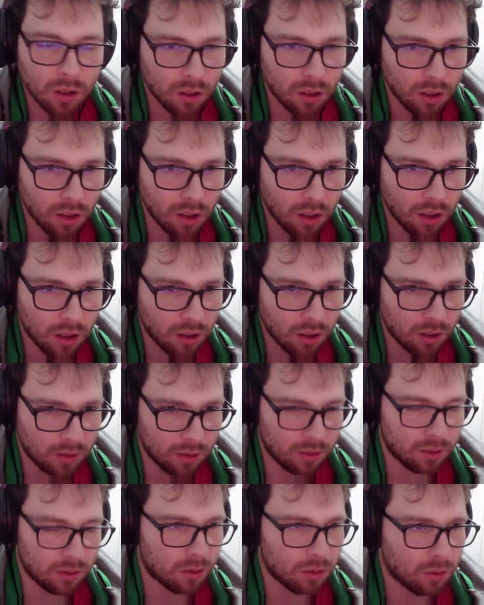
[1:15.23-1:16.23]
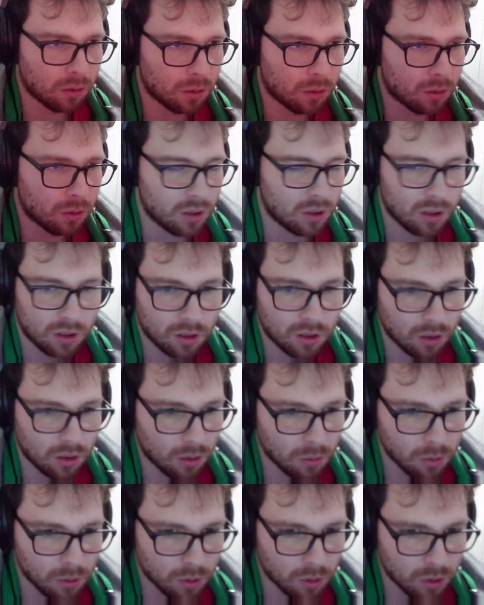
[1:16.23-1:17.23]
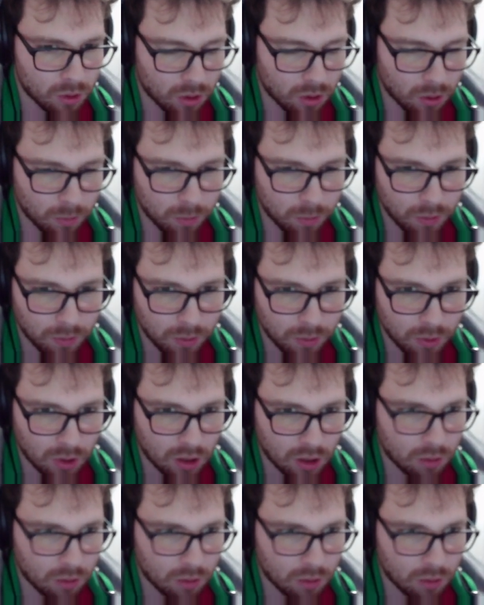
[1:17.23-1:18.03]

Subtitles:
And or just a local shop if you have